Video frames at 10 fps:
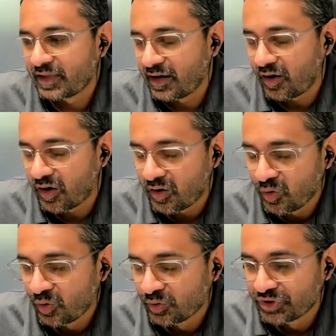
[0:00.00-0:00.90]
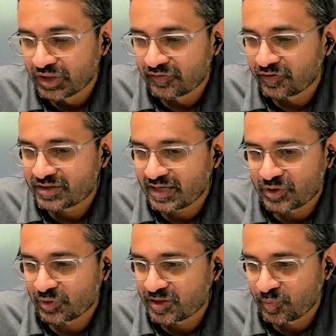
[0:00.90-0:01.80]
our whole delivery
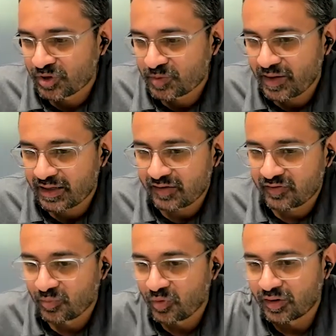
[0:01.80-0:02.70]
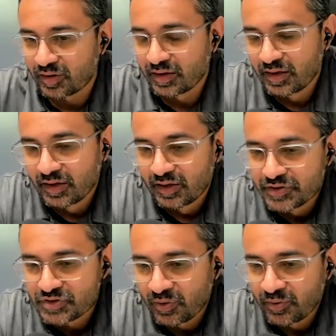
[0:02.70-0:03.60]
schedule gets pushed back even more.
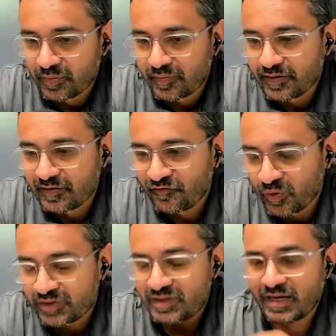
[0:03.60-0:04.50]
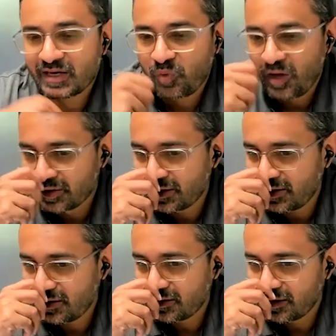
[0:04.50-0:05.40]
So focusing on
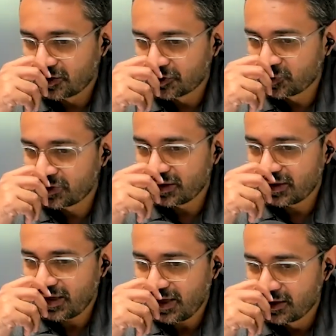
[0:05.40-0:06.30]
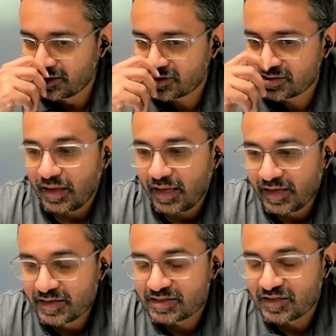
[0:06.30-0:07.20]
quality ultimately is
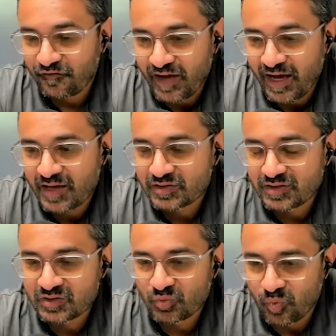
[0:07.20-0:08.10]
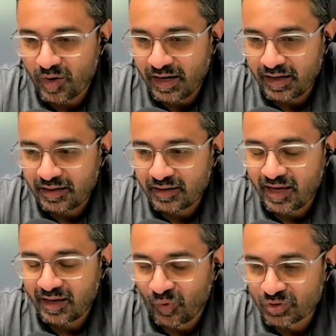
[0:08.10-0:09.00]
the fastest way
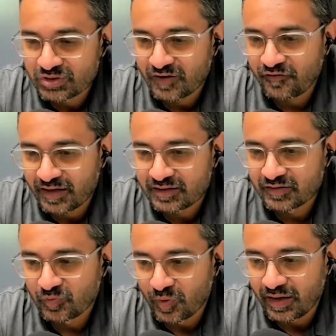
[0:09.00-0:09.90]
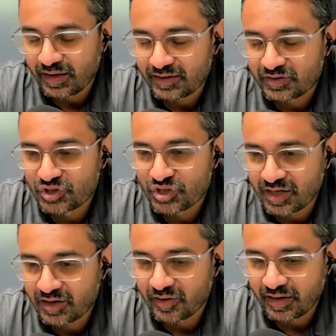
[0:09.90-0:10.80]
and most effective way to
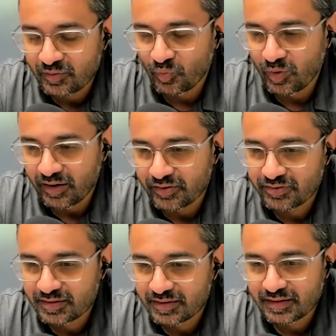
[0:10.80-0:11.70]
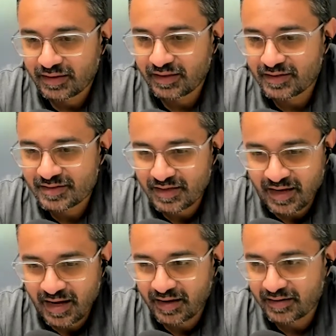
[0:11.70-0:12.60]
generate wealth. It is
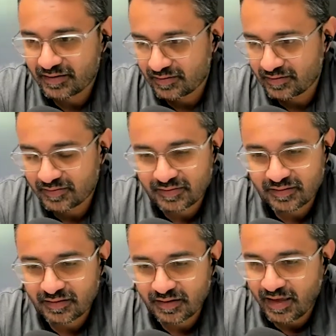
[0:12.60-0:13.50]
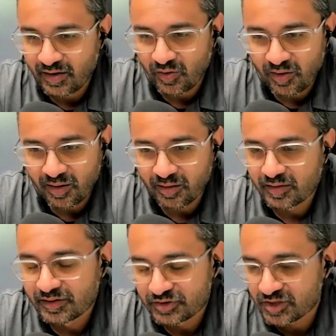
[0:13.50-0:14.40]
not at all
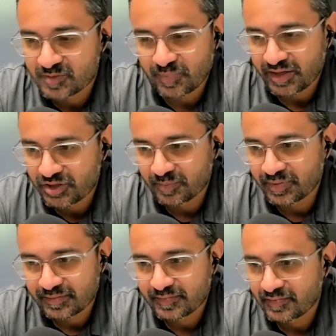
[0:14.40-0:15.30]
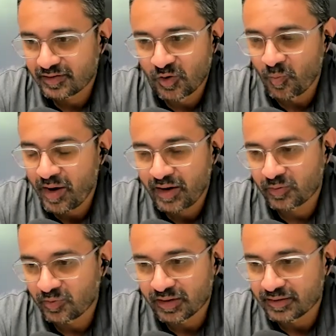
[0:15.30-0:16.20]
just by shipping, no matter
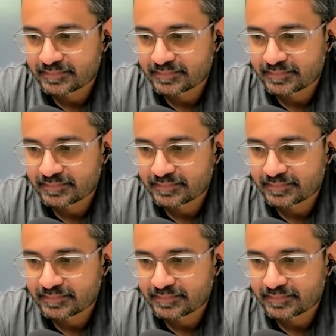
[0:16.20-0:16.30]
what.